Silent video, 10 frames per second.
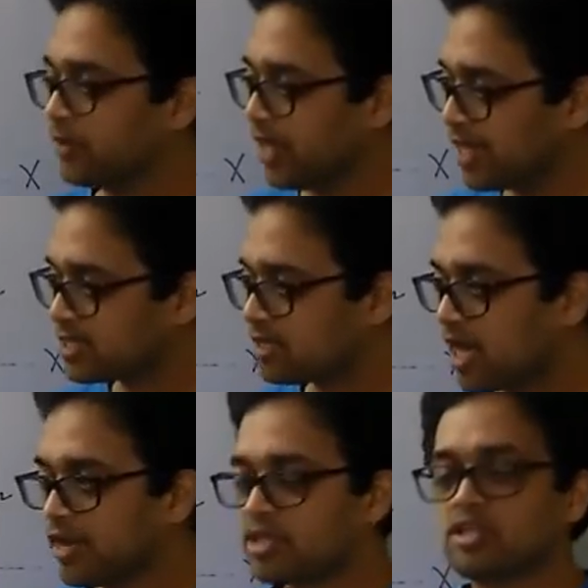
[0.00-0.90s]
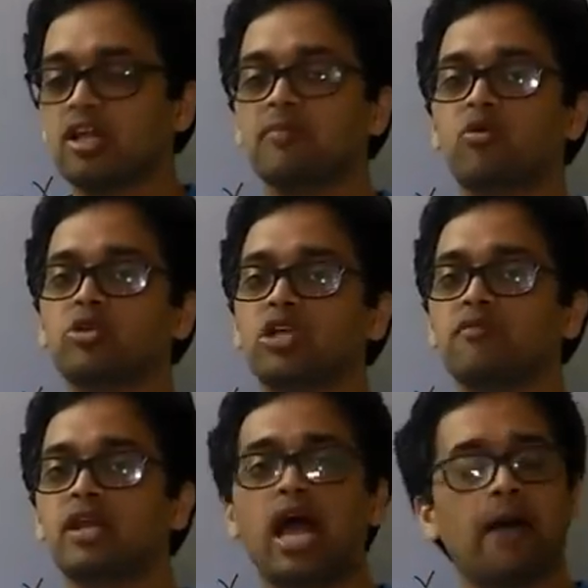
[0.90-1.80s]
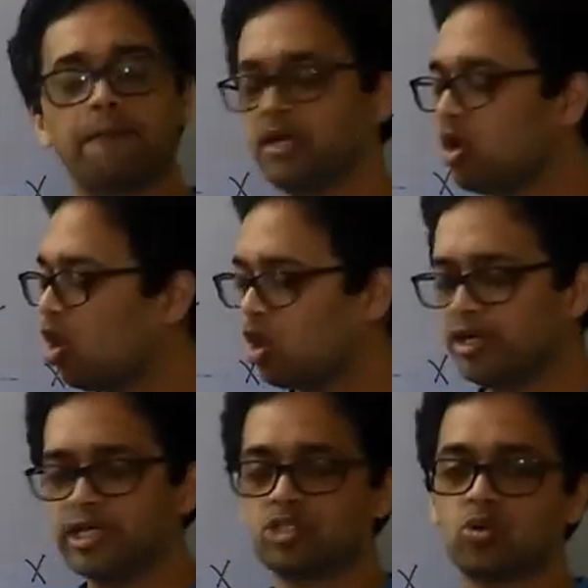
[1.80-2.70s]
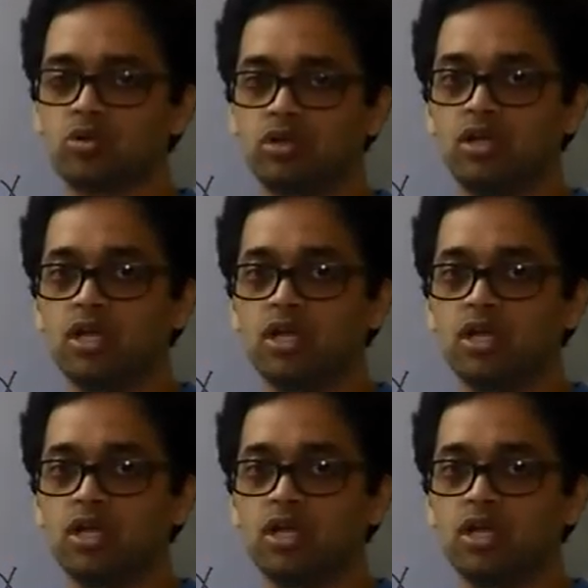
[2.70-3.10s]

X directional motion will happen on its own.